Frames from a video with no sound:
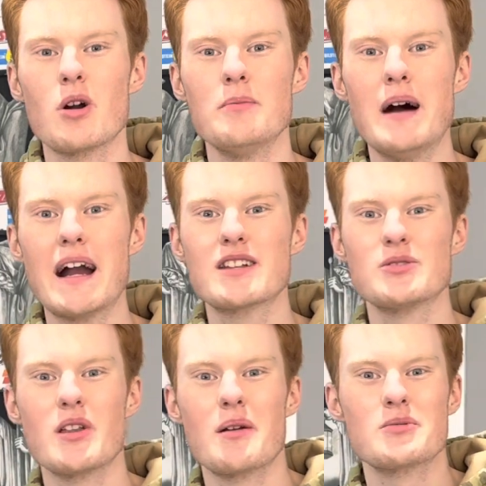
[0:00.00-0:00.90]
welcome back to
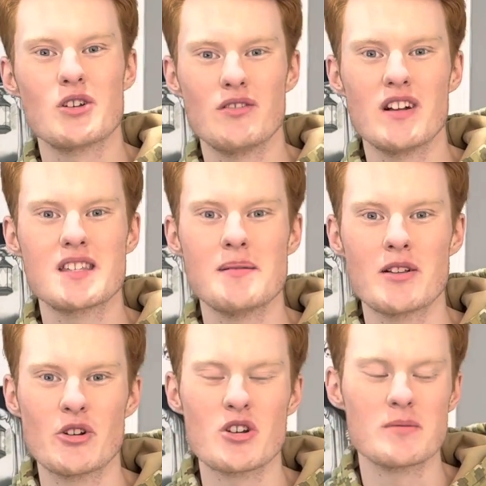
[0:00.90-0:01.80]
another episode of Unseen
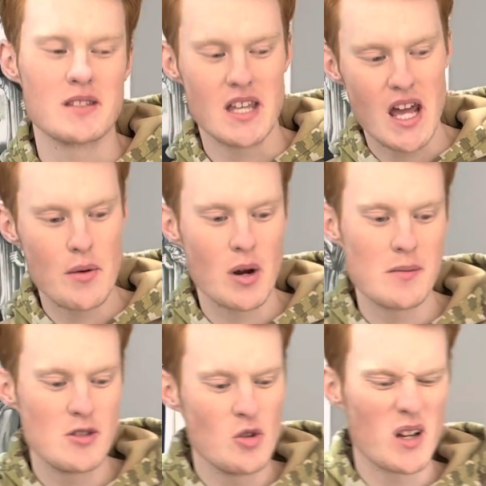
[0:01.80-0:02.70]
Outdoors. And today we're going to
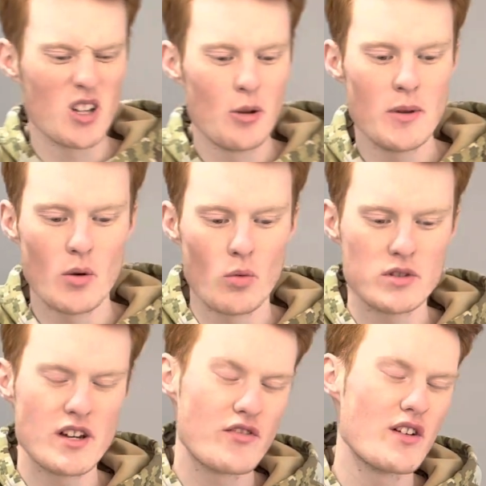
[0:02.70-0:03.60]
be doing a little bit
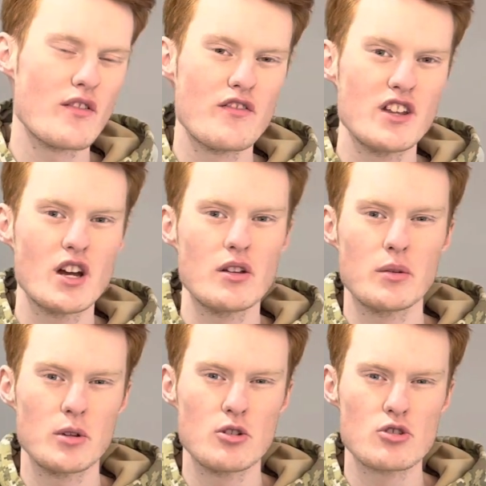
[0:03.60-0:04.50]
different of a video than
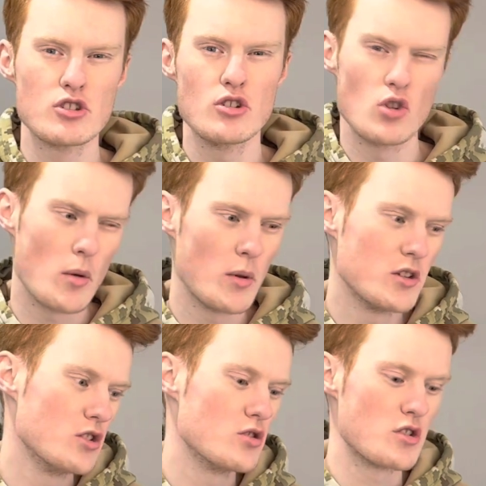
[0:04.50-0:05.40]
we usually do. Normally
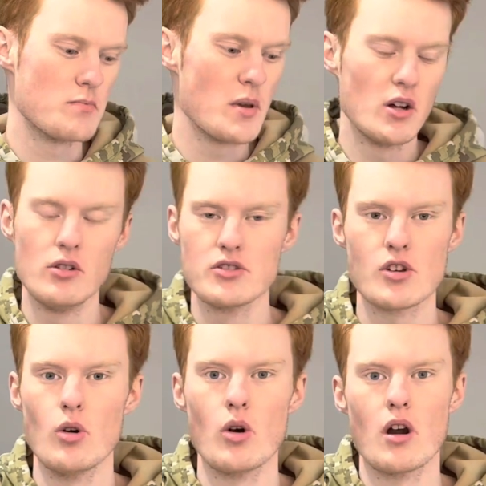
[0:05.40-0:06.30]
do just builds
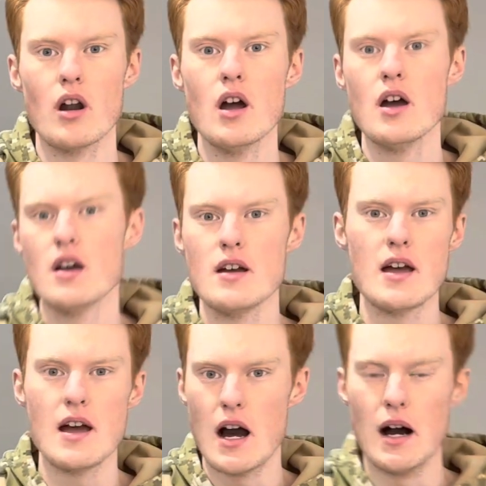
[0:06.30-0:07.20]
or
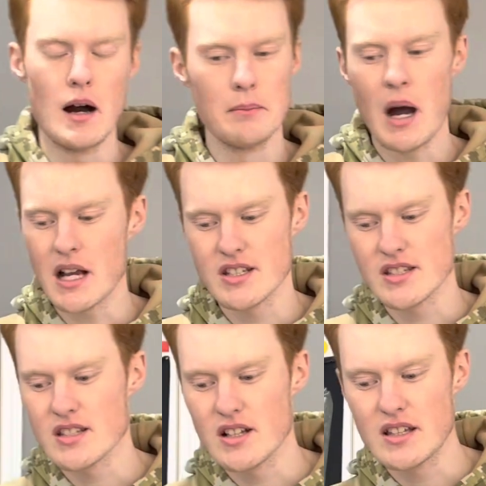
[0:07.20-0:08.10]
unboxings,
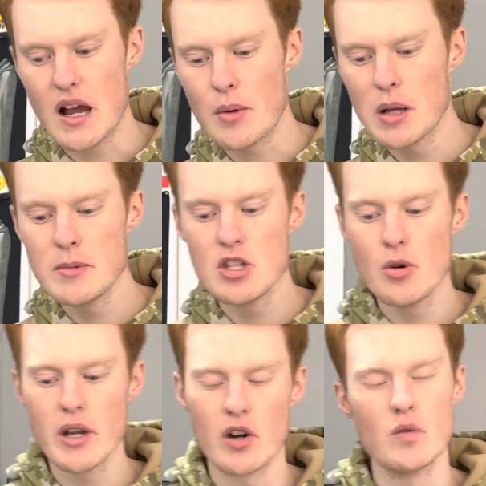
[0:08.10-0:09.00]
things like that. We're going to be
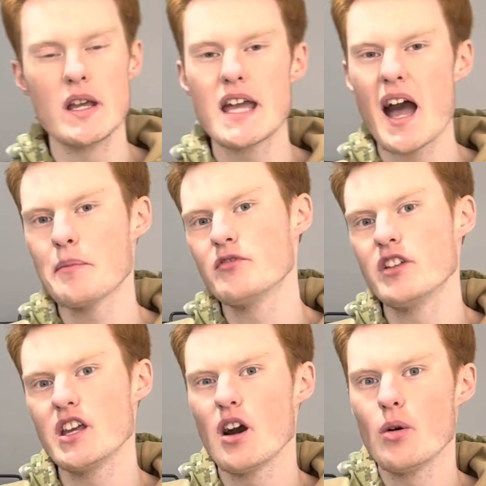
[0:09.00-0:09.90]
doing a recap
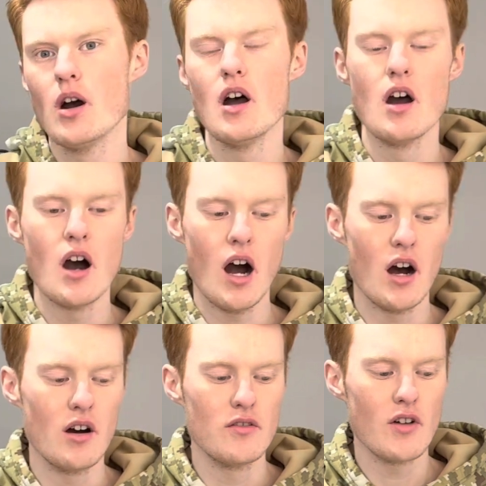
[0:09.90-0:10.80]
video
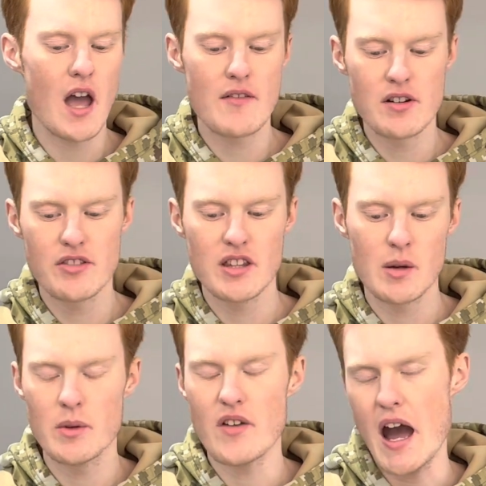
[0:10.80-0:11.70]
of everything that
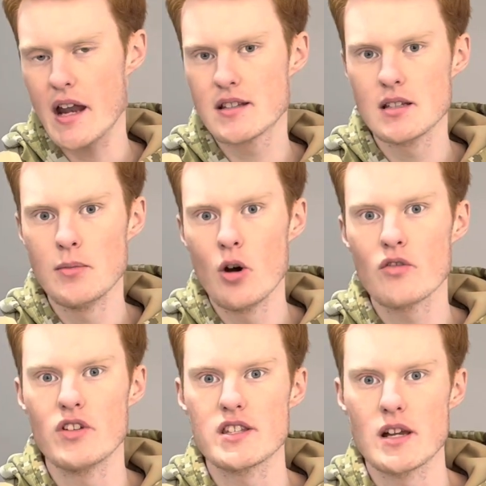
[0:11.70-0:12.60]
we've added to the boat
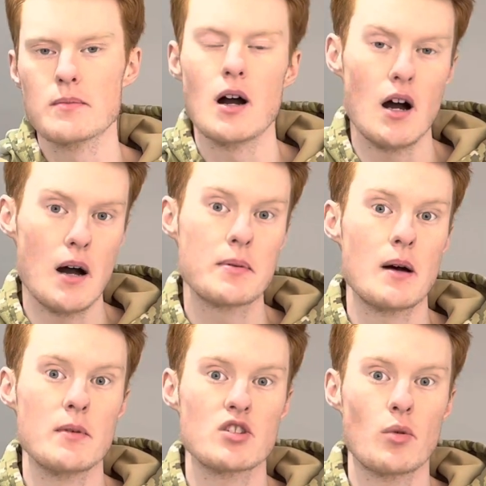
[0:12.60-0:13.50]
for this
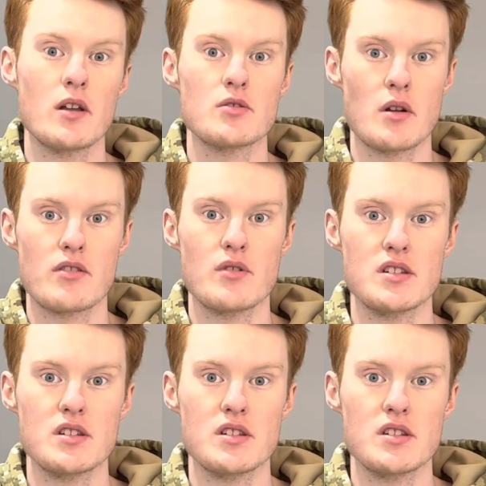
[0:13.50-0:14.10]
upcoming 2023